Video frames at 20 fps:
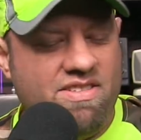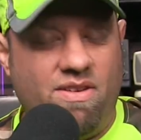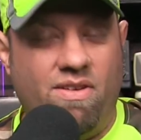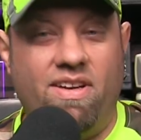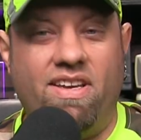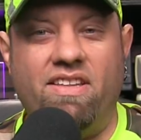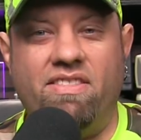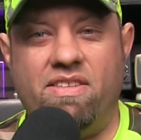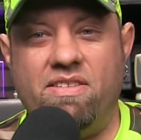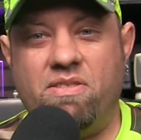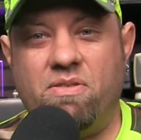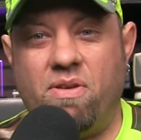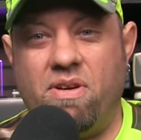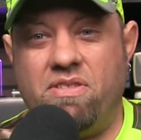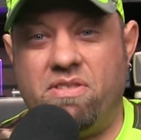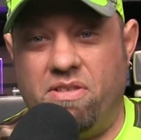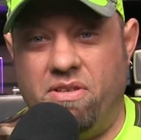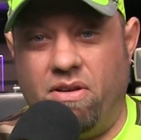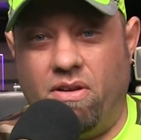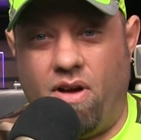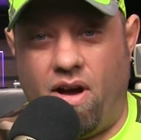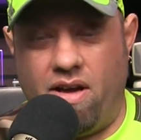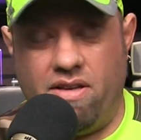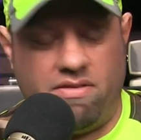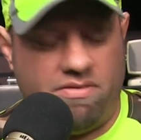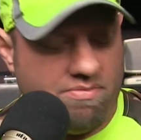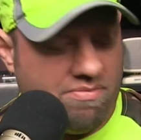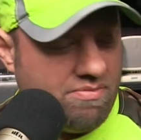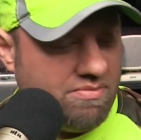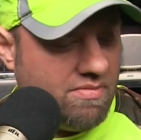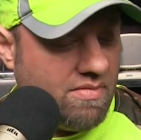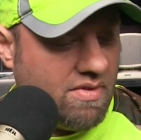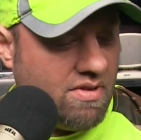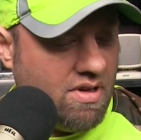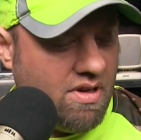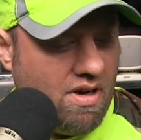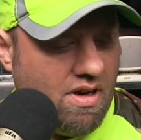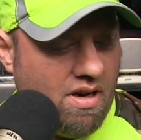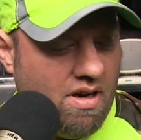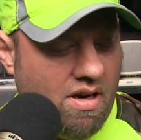so I get this question a lot
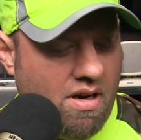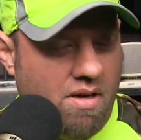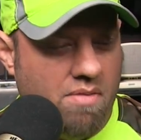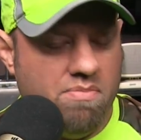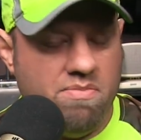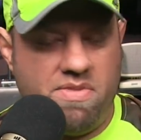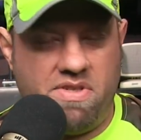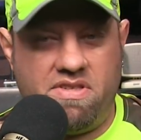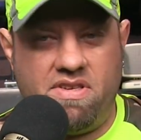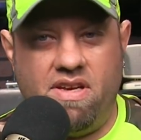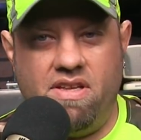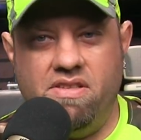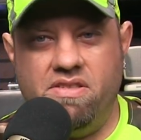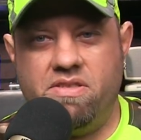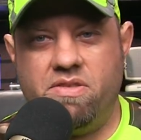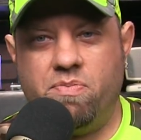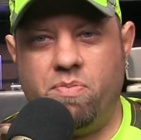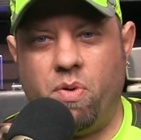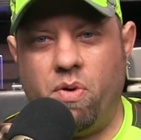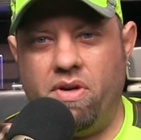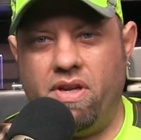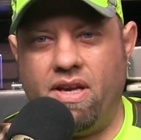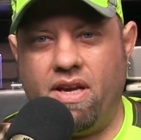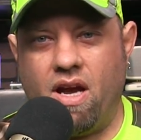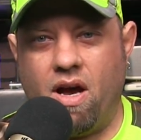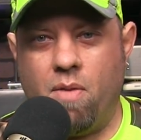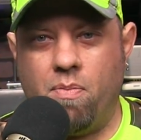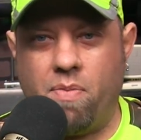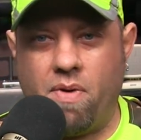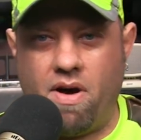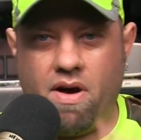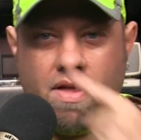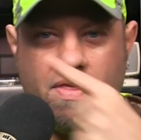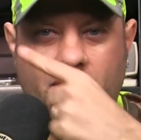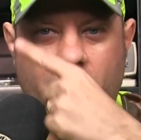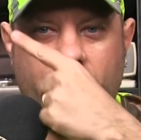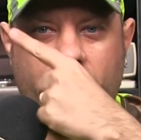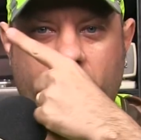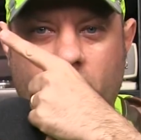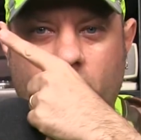um, since putting up uh,
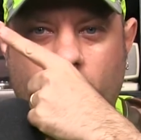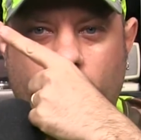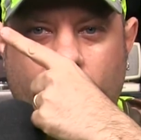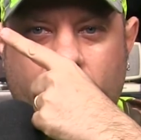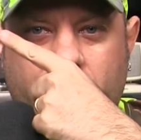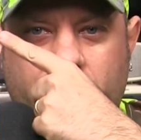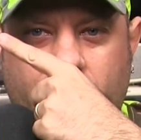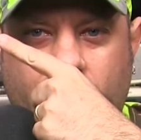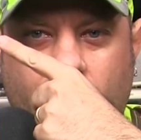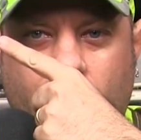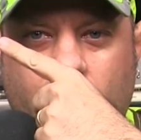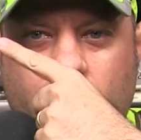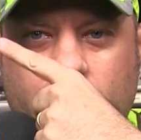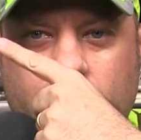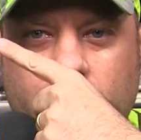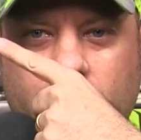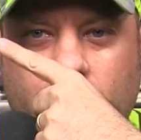that video right there.